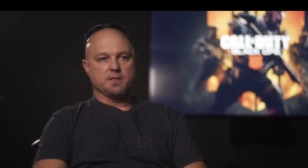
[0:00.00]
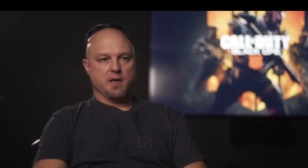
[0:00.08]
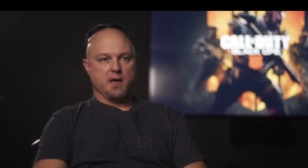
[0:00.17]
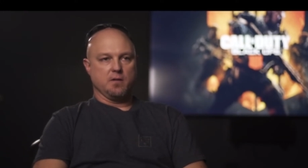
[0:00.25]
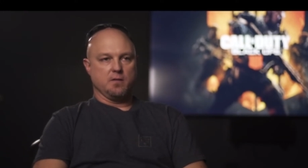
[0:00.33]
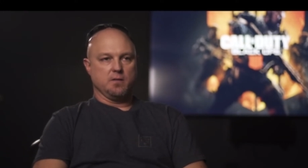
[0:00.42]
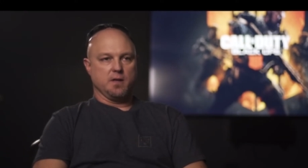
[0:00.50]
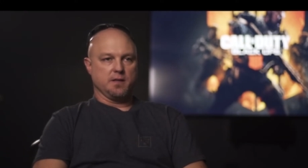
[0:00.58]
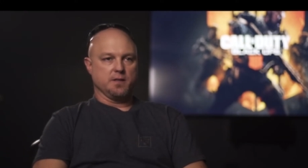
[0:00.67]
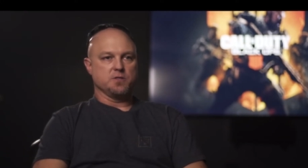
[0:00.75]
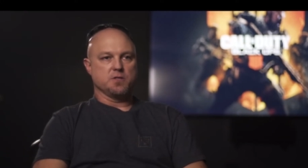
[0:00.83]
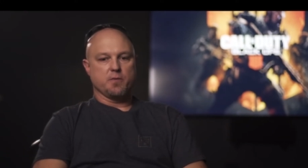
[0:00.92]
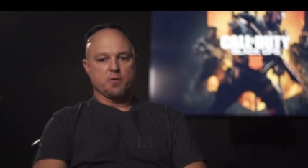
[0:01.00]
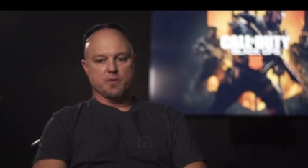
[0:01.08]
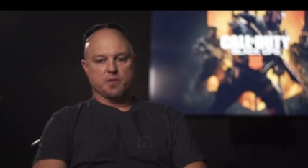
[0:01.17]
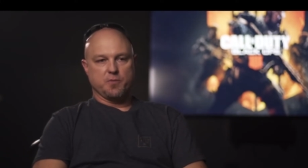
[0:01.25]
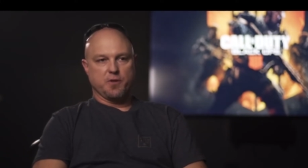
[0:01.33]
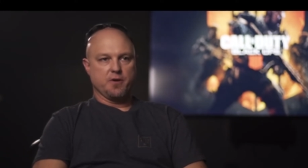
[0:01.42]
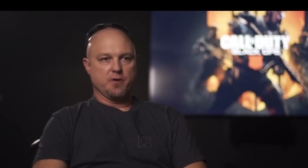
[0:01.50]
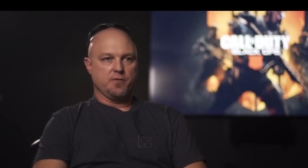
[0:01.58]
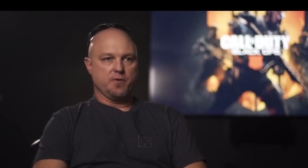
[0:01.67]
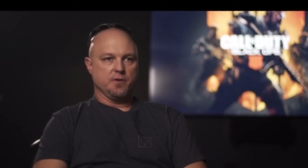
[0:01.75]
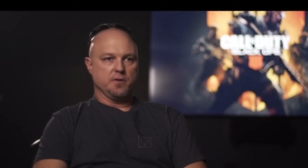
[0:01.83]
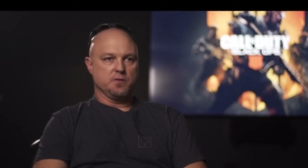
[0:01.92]
out. Like, this is how we want the player to
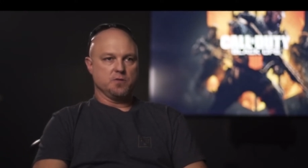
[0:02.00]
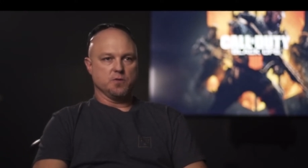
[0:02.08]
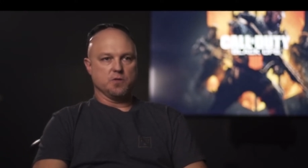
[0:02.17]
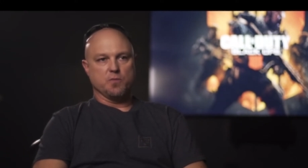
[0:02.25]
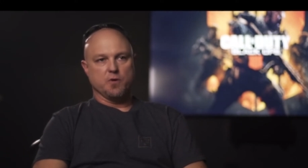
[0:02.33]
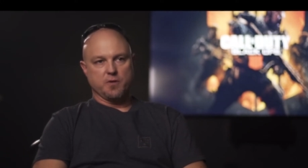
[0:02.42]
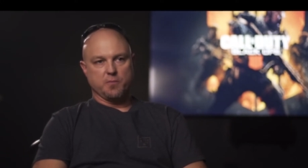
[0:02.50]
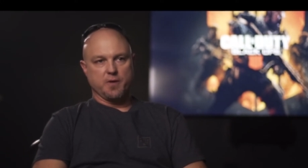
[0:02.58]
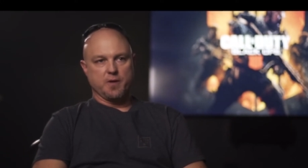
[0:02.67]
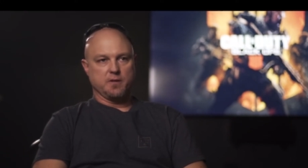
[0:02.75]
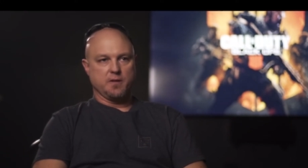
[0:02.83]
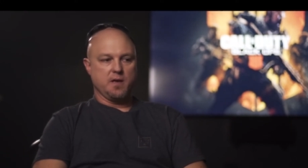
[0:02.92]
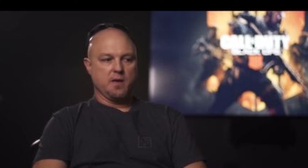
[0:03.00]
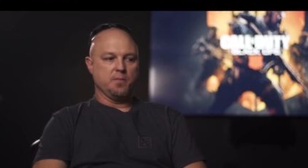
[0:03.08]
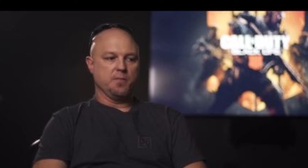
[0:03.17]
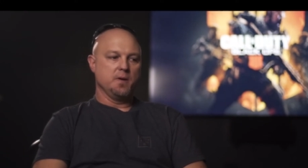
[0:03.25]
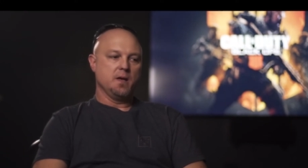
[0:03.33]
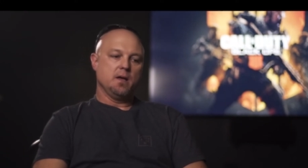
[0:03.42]
feel. So the multiplayer theme,